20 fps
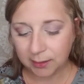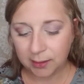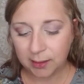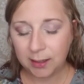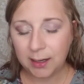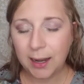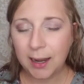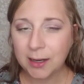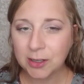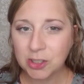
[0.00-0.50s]

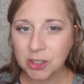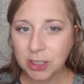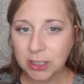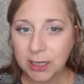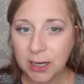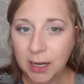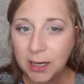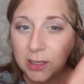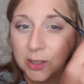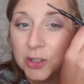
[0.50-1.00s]
And actually,
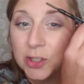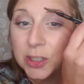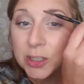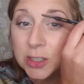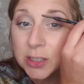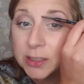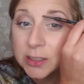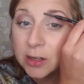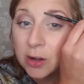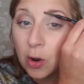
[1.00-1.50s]
I usually
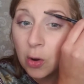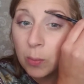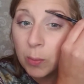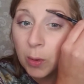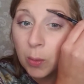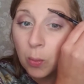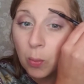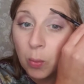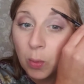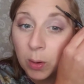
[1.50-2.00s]
just comb
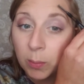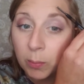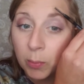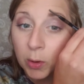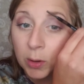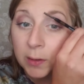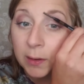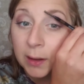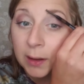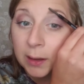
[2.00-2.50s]
it one
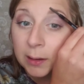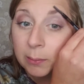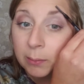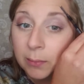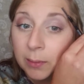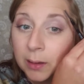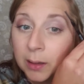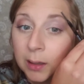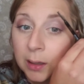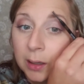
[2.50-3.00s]
more
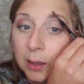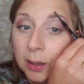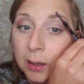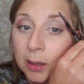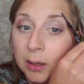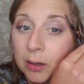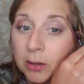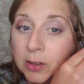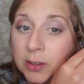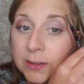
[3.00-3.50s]
time
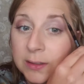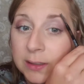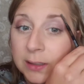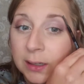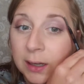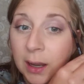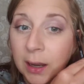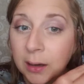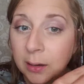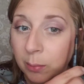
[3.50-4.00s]
just to
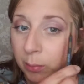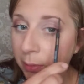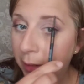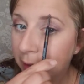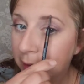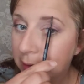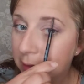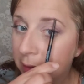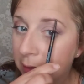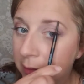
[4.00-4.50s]
kind of
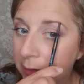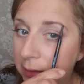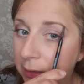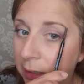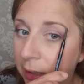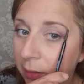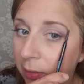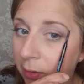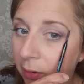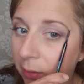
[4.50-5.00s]
blend it all
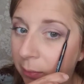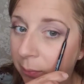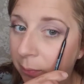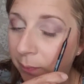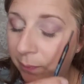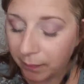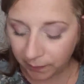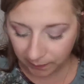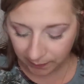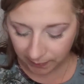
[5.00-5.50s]
together.
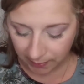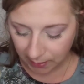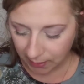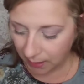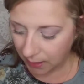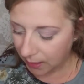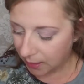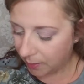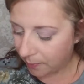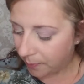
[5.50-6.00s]

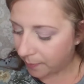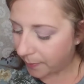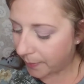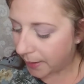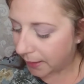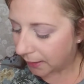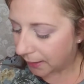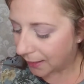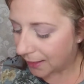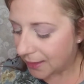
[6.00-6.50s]

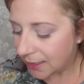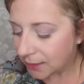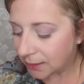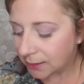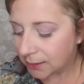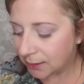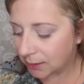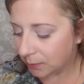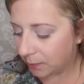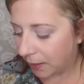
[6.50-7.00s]
But
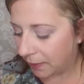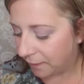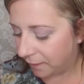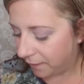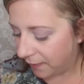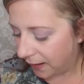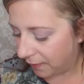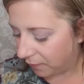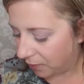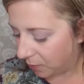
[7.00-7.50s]
this is my
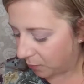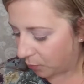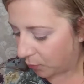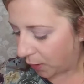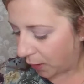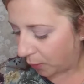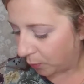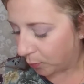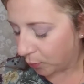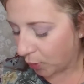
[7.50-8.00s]
favorite
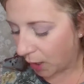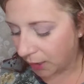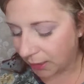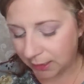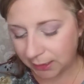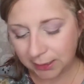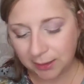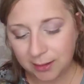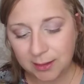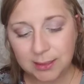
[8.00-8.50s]
brow
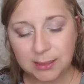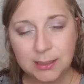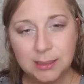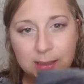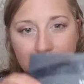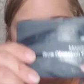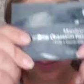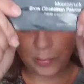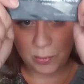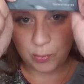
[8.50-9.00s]
product. This is
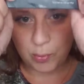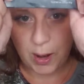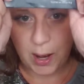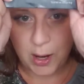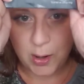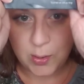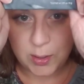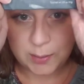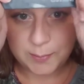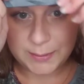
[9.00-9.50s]
our
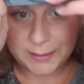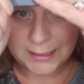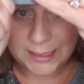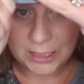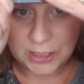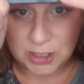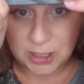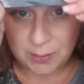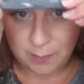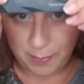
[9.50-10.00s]
Brow
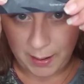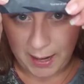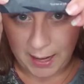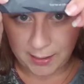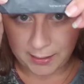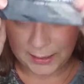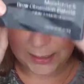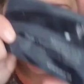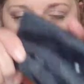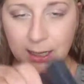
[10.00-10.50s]
Obsession
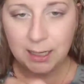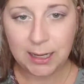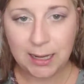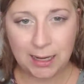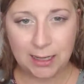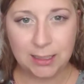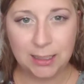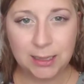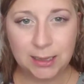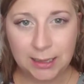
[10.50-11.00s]
palette.
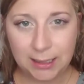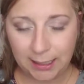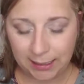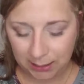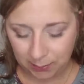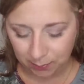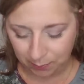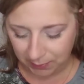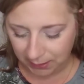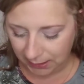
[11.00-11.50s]
Again,
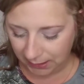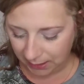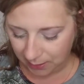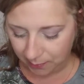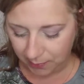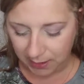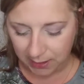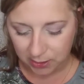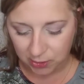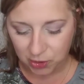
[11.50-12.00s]
light,
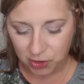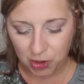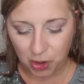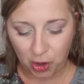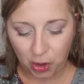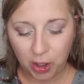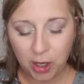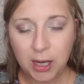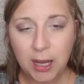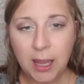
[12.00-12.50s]
medium, and
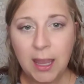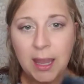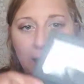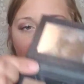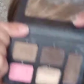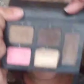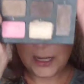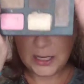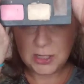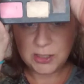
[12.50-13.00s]
dark.
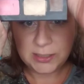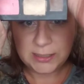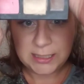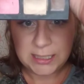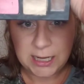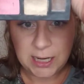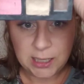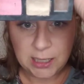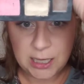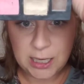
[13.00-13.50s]
And you'll
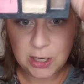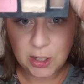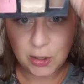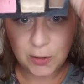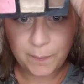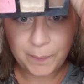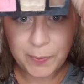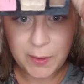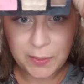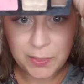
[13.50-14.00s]
see on
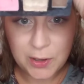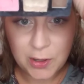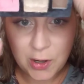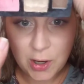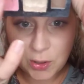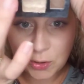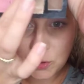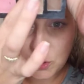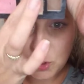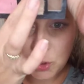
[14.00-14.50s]
here that there
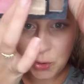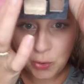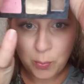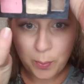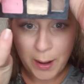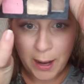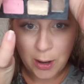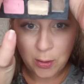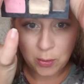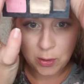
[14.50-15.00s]
are two
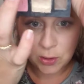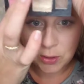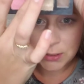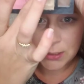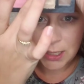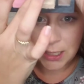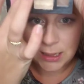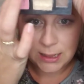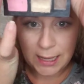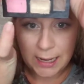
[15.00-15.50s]
powders,
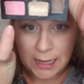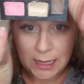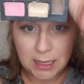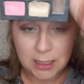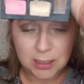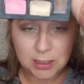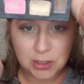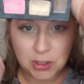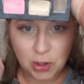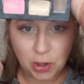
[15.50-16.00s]
a light
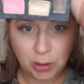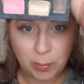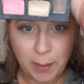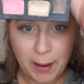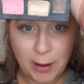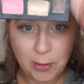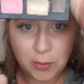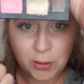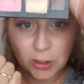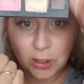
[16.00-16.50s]
and a dark
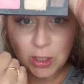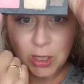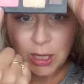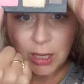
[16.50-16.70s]
powder.